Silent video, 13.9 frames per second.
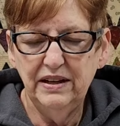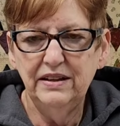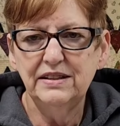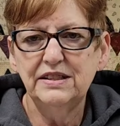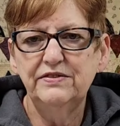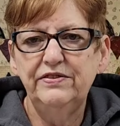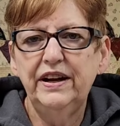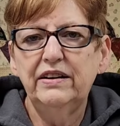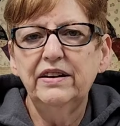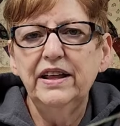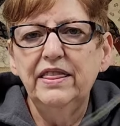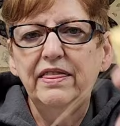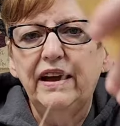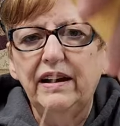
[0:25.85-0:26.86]
It's
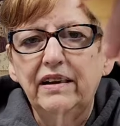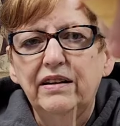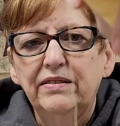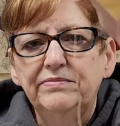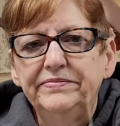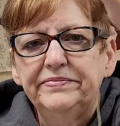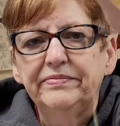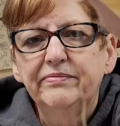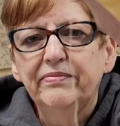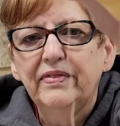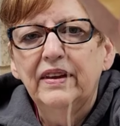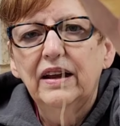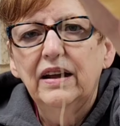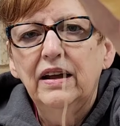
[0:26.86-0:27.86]
very thick
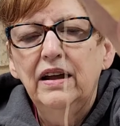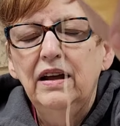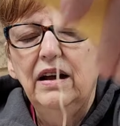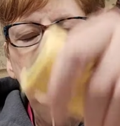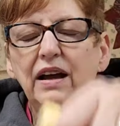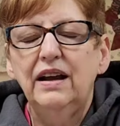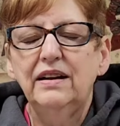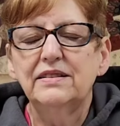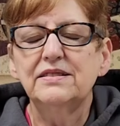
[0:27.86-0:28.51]
and